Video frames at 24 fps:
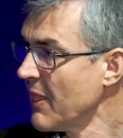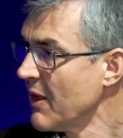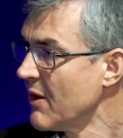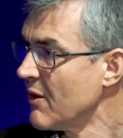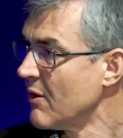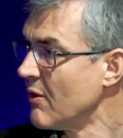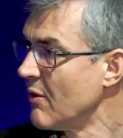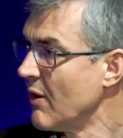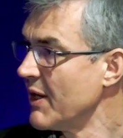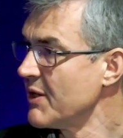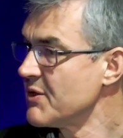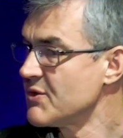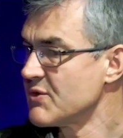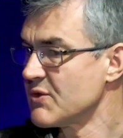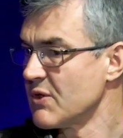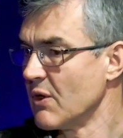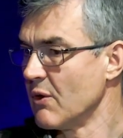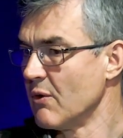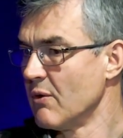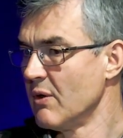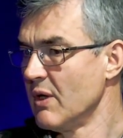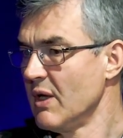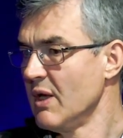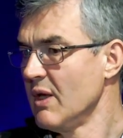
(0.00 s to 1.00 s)
All right,
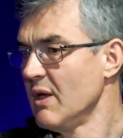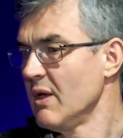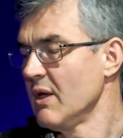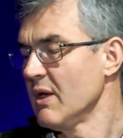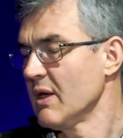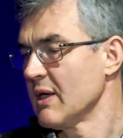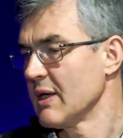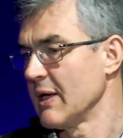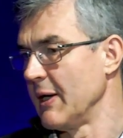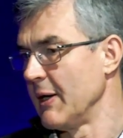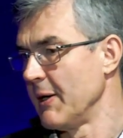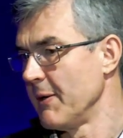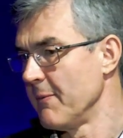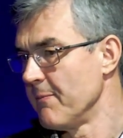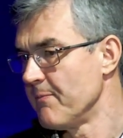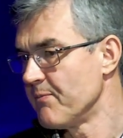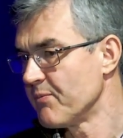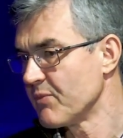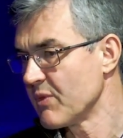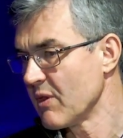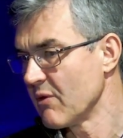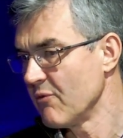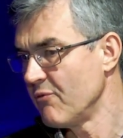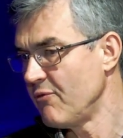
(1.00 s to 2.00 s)
so
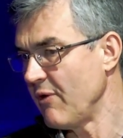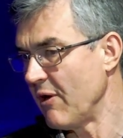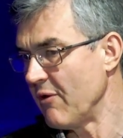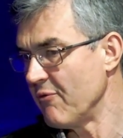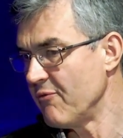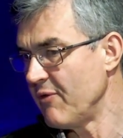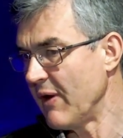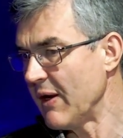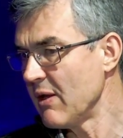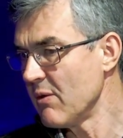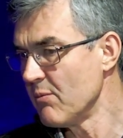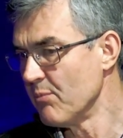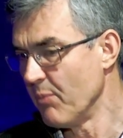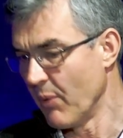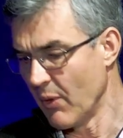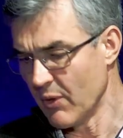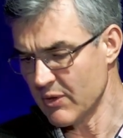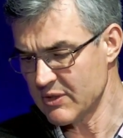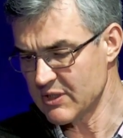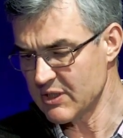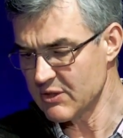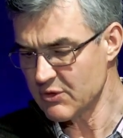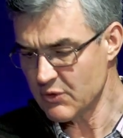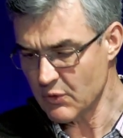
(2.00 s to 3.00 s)
very, very
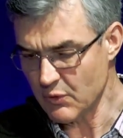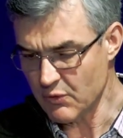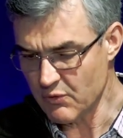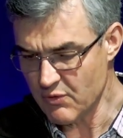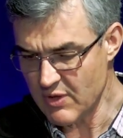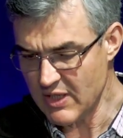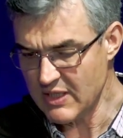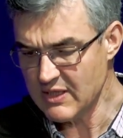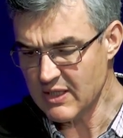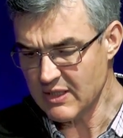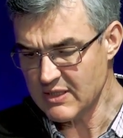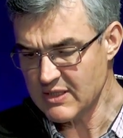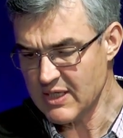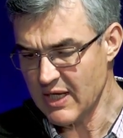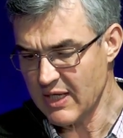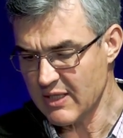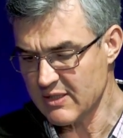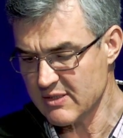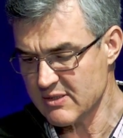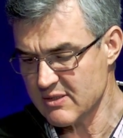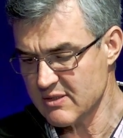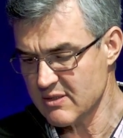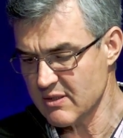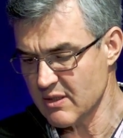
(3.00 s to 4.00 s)
important to read the
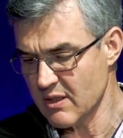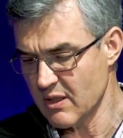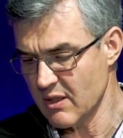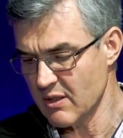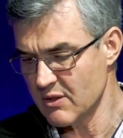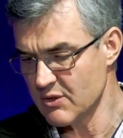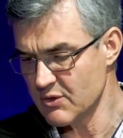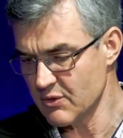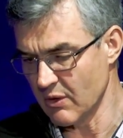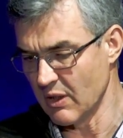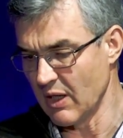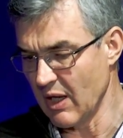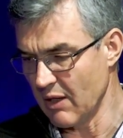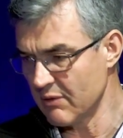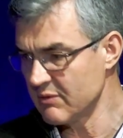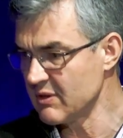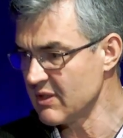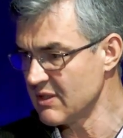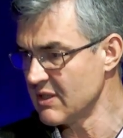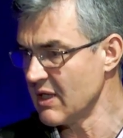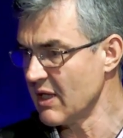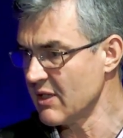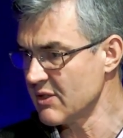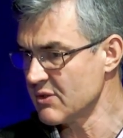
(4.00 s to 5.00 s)
text and to allow
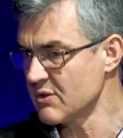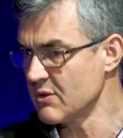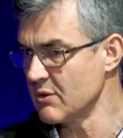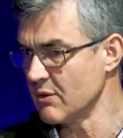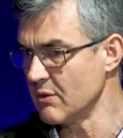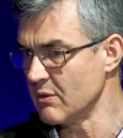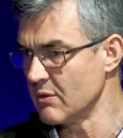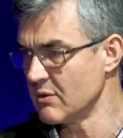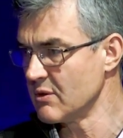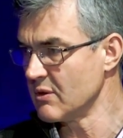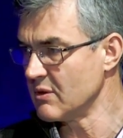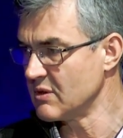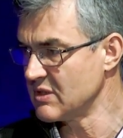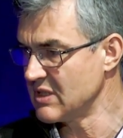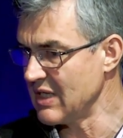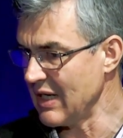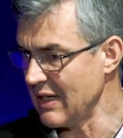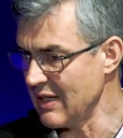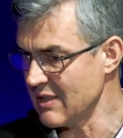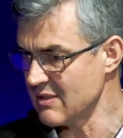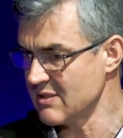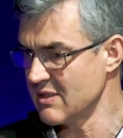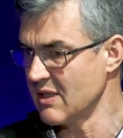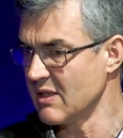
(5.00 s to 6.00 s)
the text to
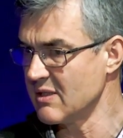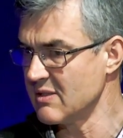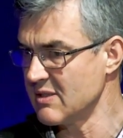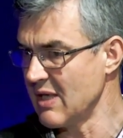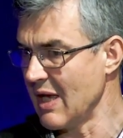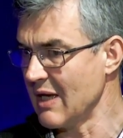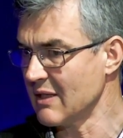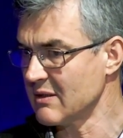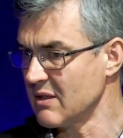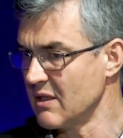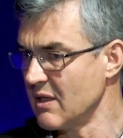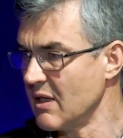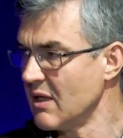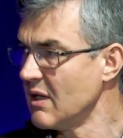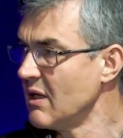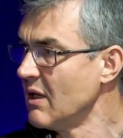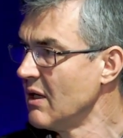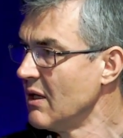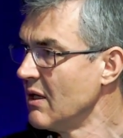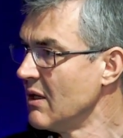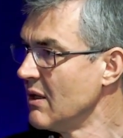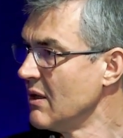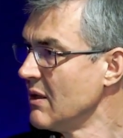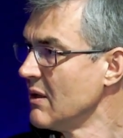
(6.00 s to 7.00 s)
tell us exactly
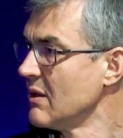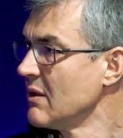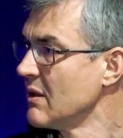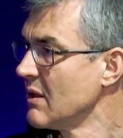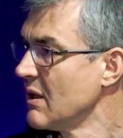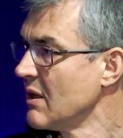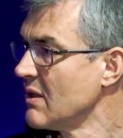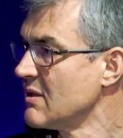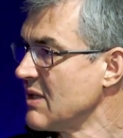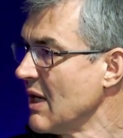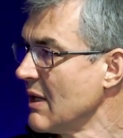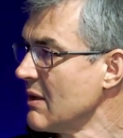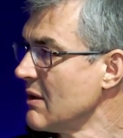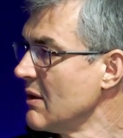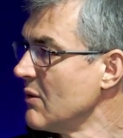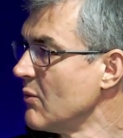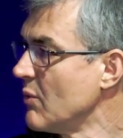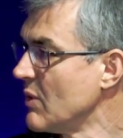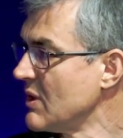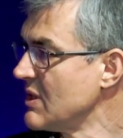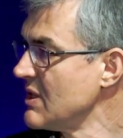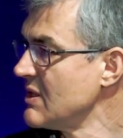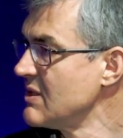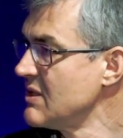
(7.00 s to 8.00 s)

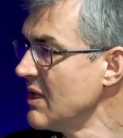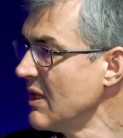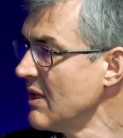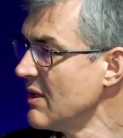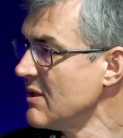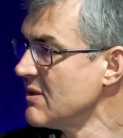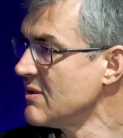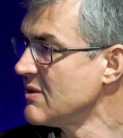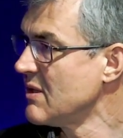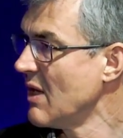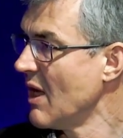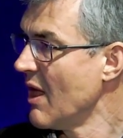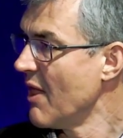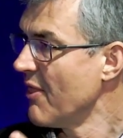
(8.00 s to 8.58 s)
what it is.